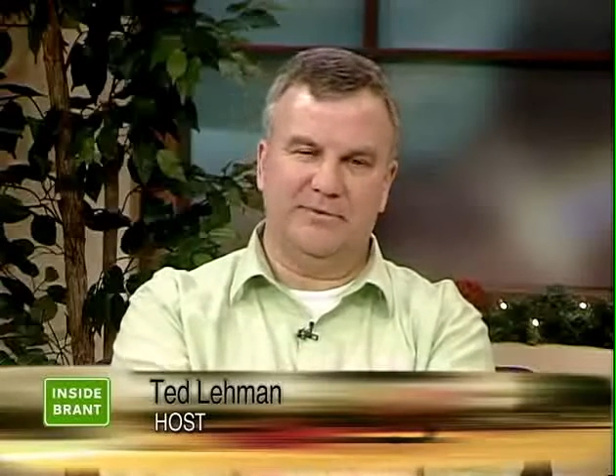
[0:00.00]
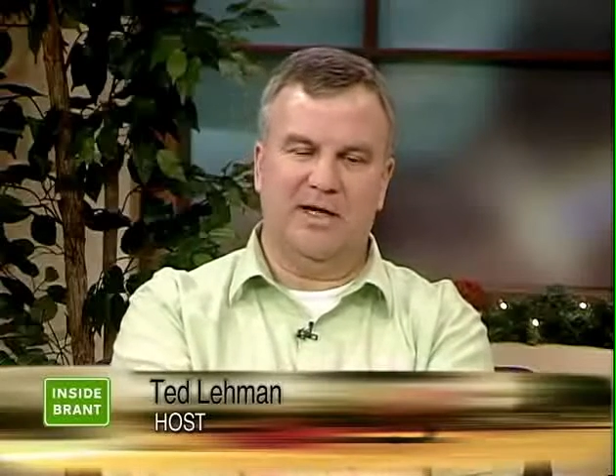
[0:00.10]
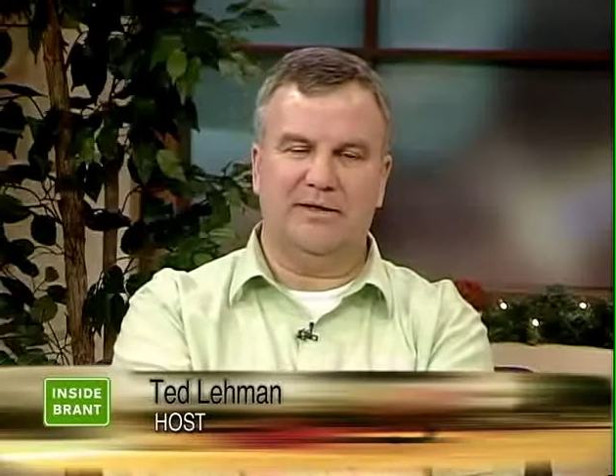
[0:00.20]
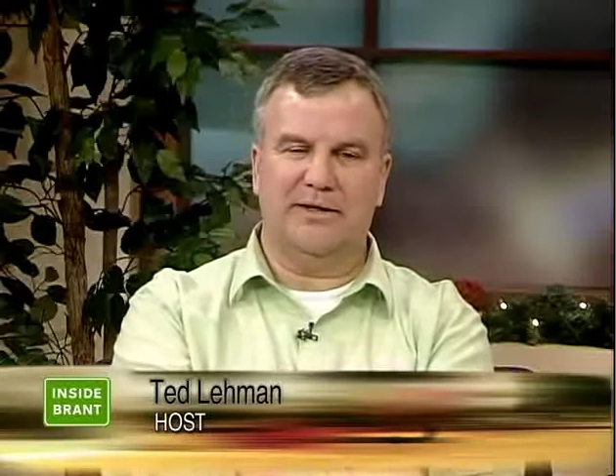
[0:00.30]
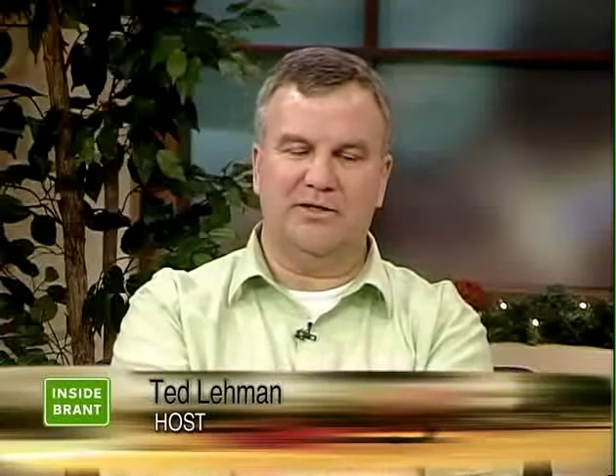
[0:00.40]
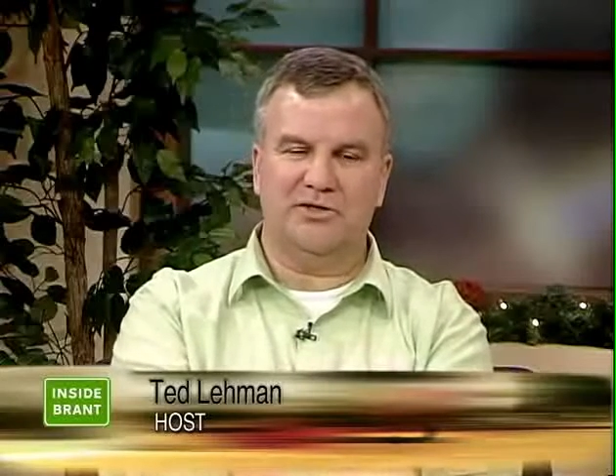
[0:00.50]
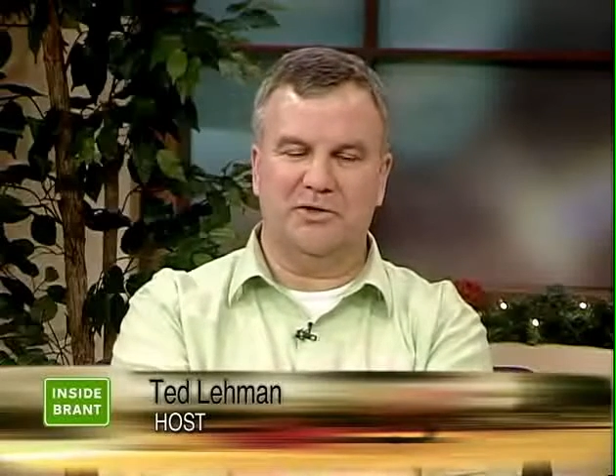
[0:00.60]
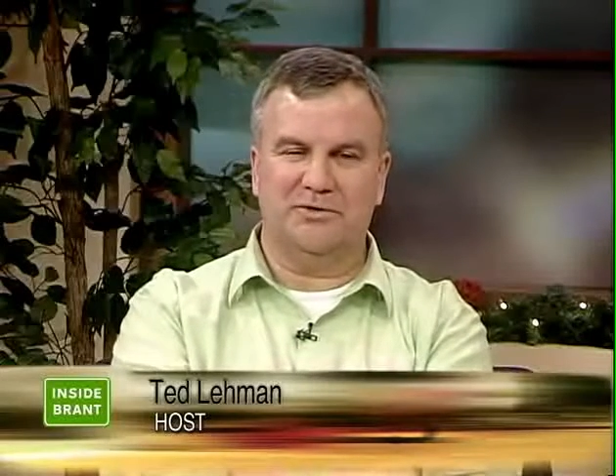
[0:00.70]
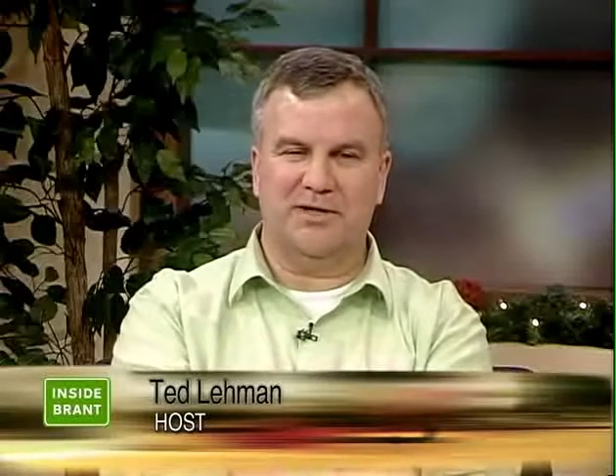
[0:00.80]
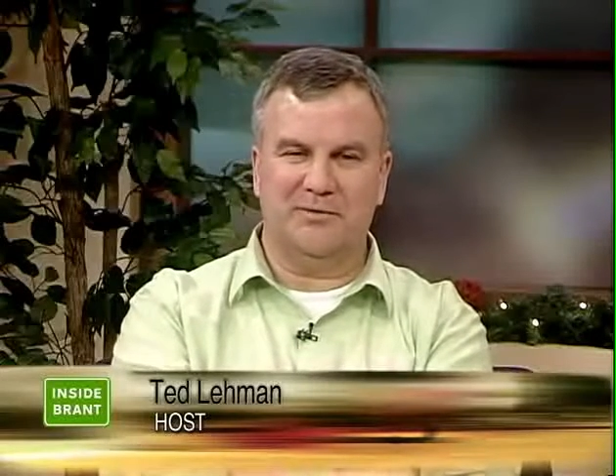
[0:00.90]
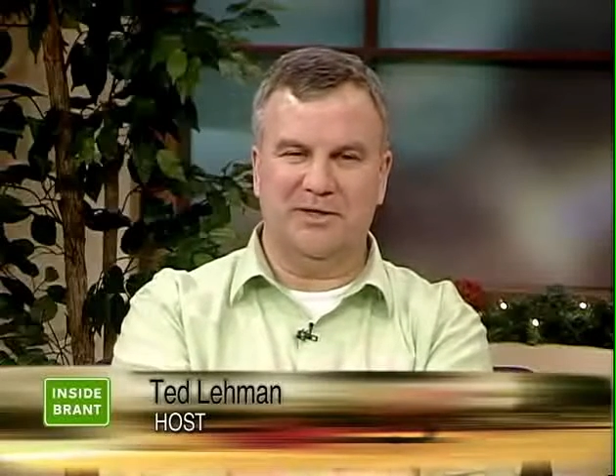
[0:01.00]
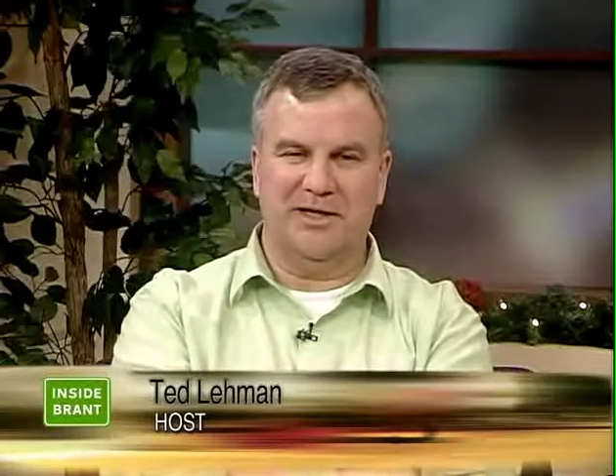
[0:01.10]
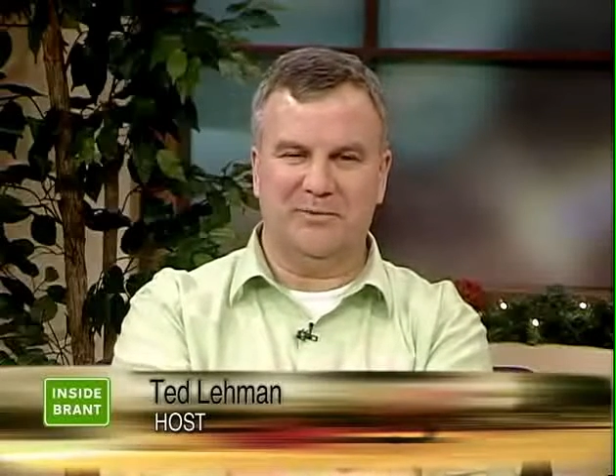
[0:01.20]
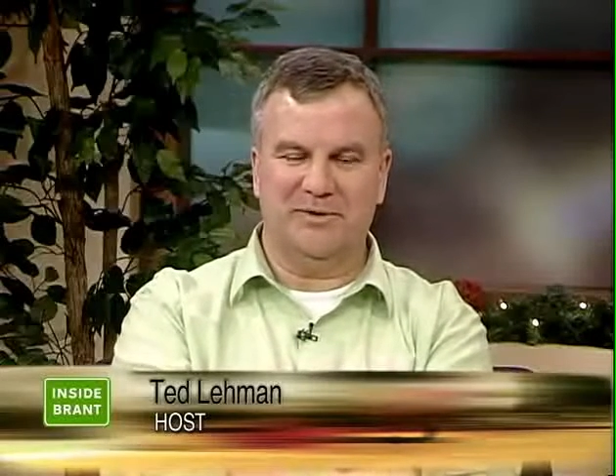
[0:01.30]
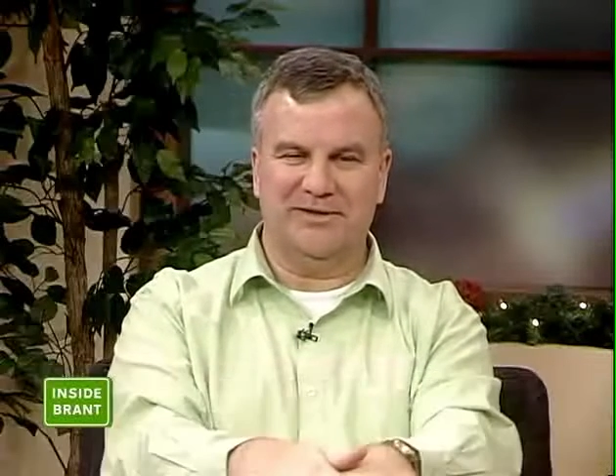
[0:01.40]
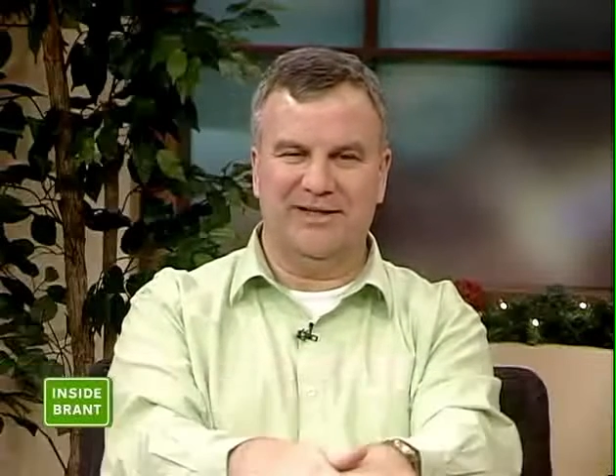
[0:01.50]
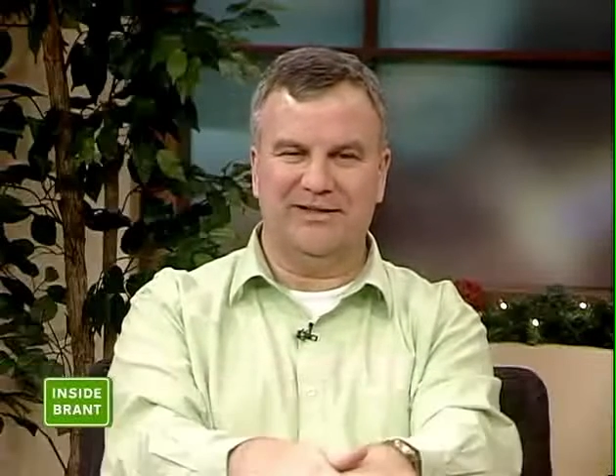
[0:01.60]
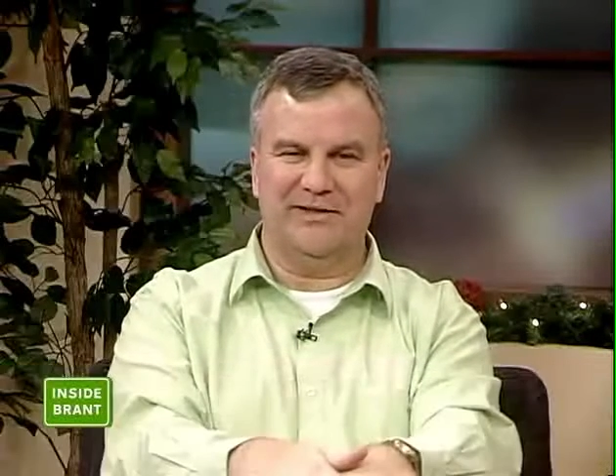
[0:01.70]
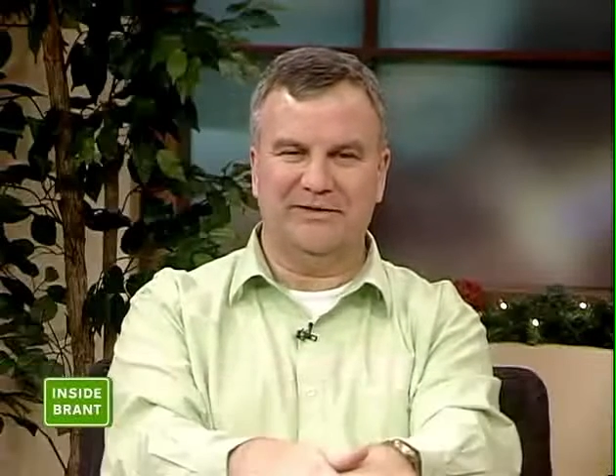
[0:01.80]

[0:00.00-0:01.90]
holiday show's coming up at the end of